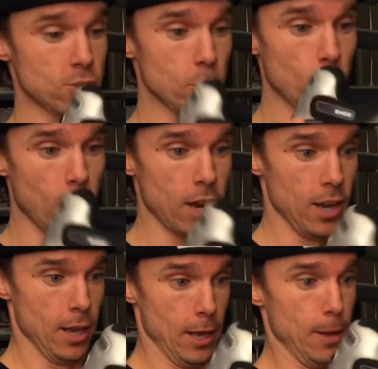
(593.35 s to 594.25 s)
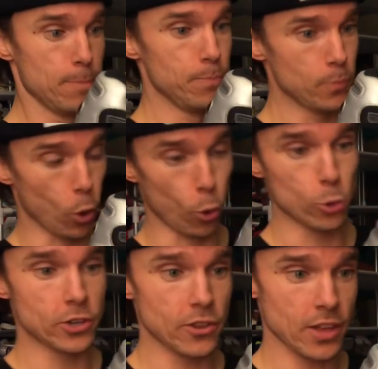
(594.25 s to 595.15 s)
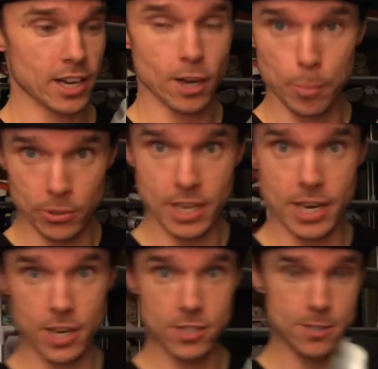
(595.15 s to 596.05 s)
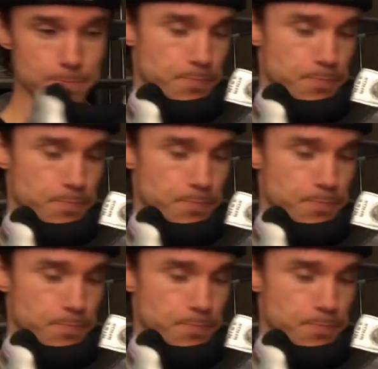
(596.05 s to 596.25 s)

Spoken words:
So you want older than a couple years,